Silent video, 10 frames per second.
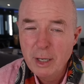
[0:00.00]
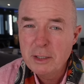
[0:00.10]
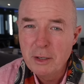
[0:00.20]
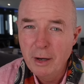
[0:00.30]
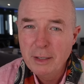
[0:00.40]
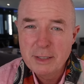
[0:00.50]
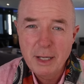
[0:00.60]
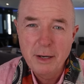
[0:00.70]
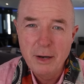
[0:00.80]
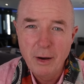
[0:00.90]
race night,
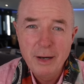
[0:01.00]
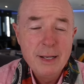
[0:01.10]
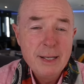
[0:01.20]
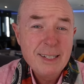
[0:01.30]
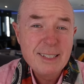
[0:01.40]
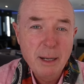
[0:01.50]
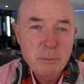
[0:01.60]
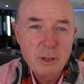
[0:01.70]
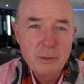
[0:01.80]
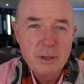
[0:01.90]
Sunday night, is an
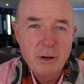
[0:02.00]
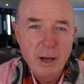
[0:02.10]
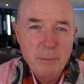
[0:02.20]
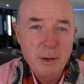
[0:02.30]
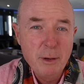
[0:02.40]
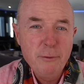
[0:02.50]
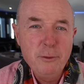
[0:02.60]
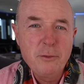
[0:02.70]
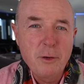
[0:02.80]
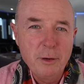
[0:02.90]
absolute nightmare if
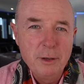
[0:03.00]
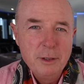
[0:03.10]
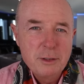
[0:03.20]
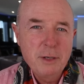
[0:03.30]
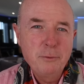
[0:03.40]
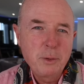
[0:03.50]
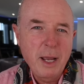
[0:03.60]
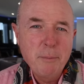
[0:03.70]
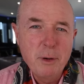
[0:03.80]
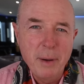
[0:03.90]
you've got several camera